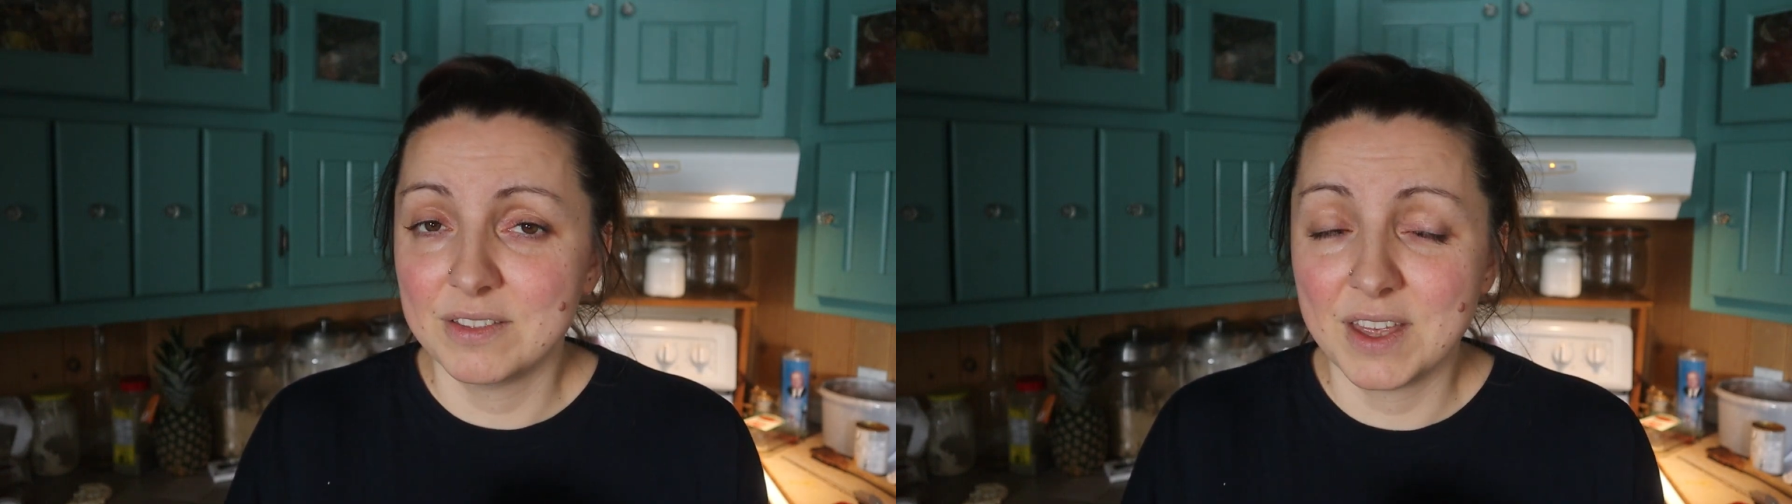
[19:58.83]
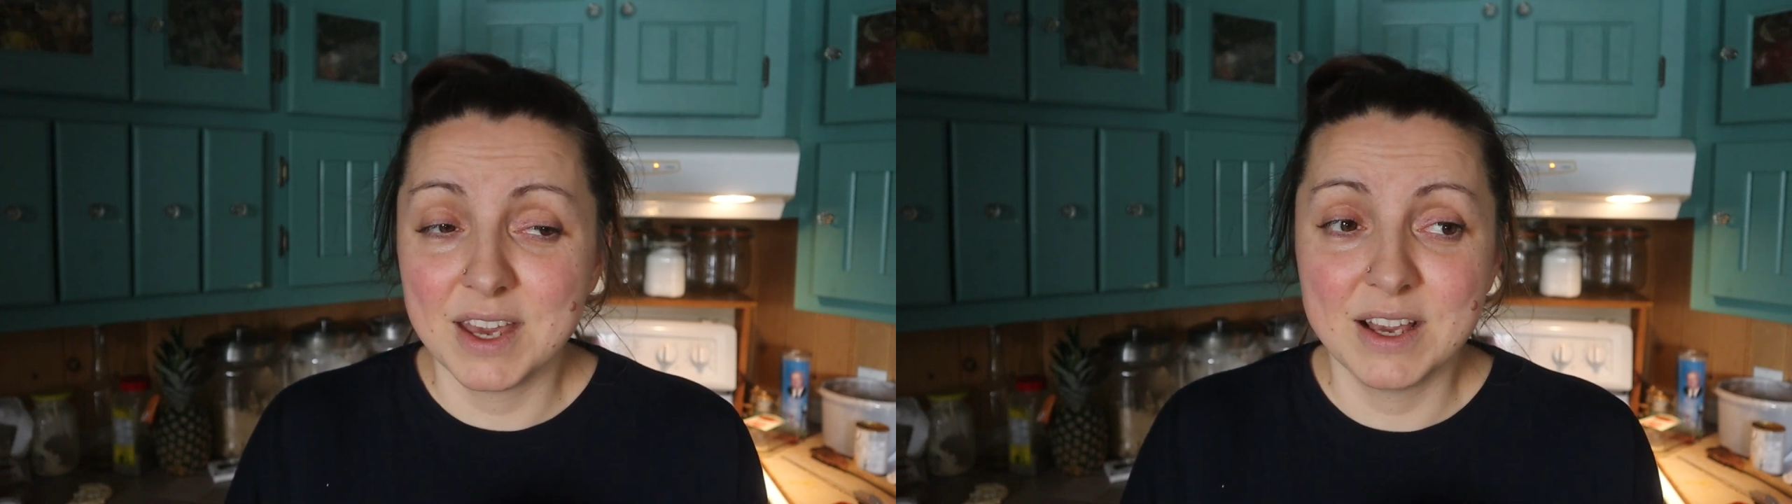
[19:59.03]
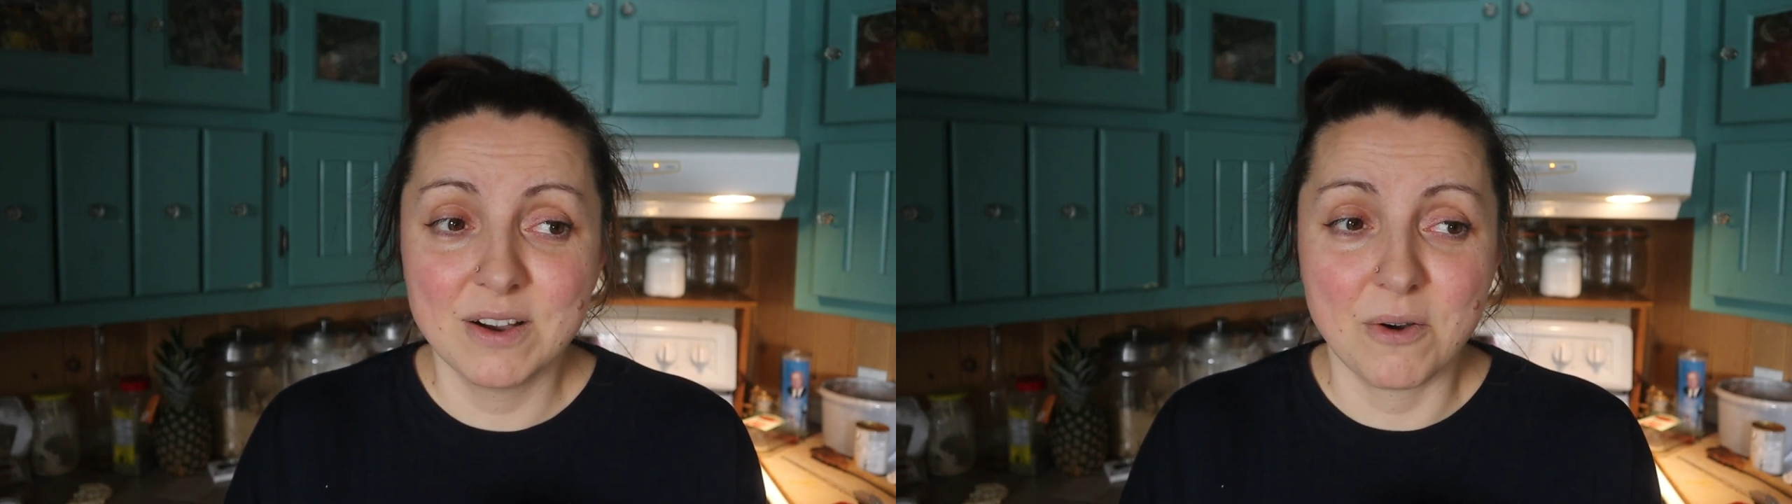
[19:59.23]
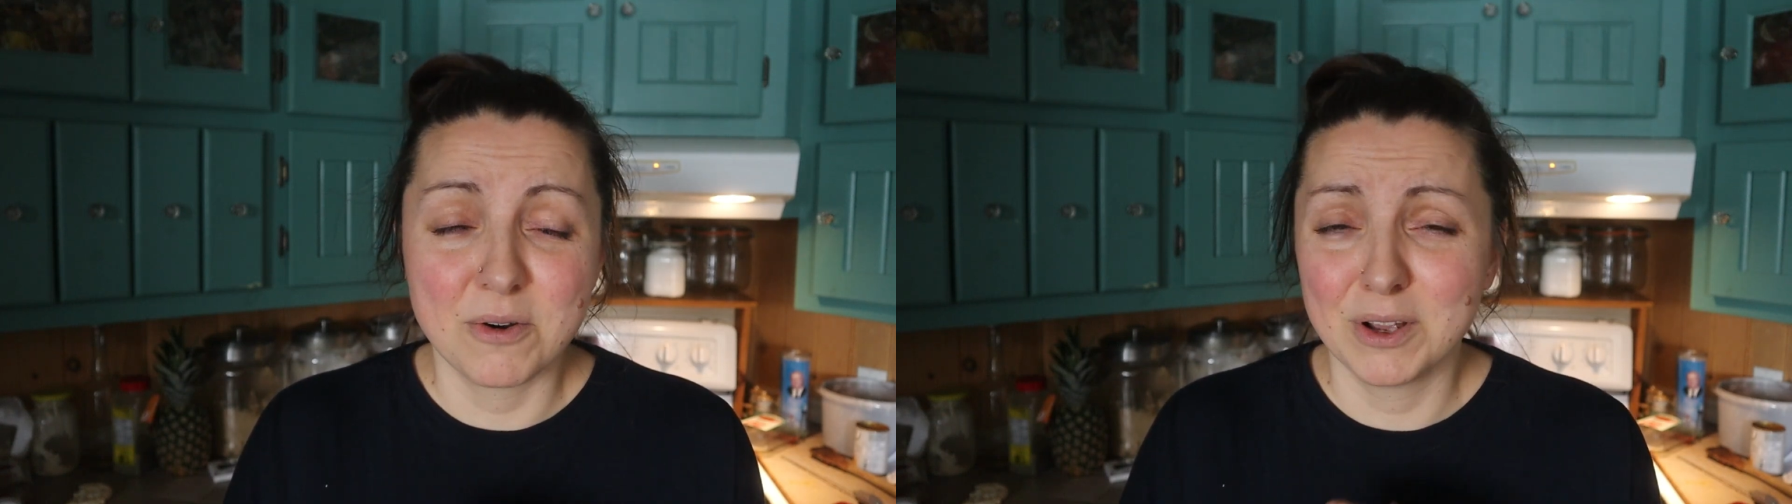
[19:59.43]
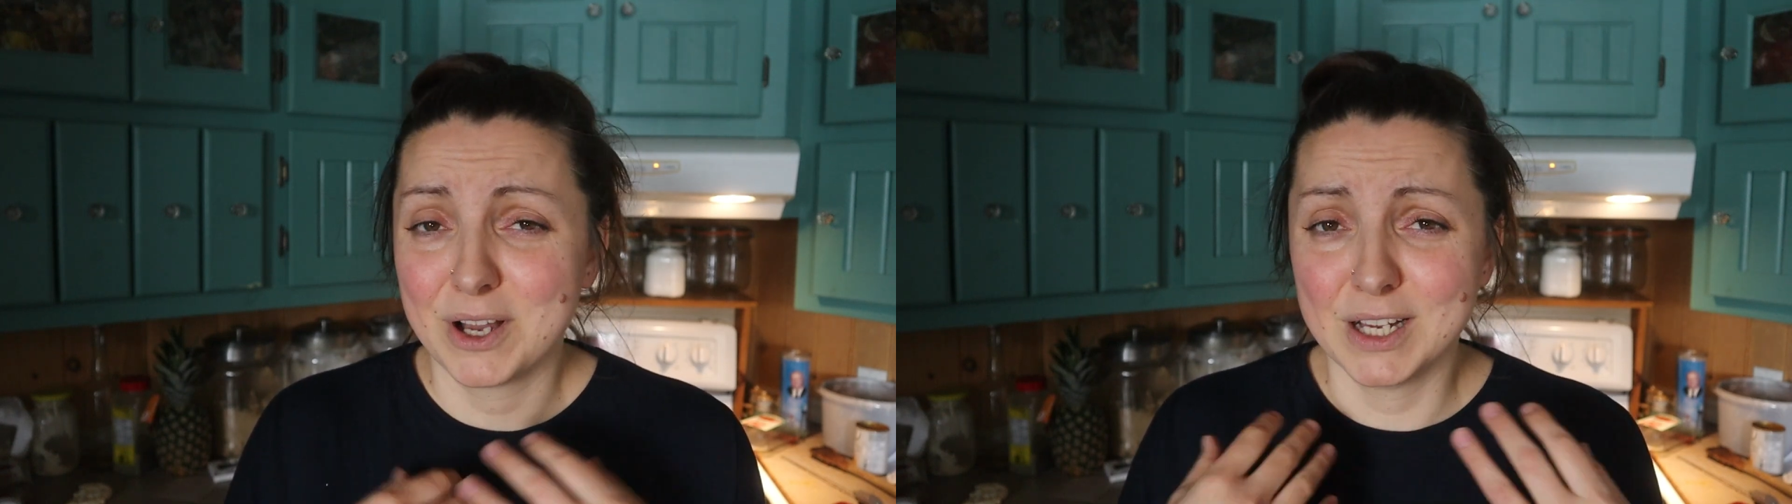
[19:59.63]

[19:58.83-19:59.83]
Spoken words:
thing or a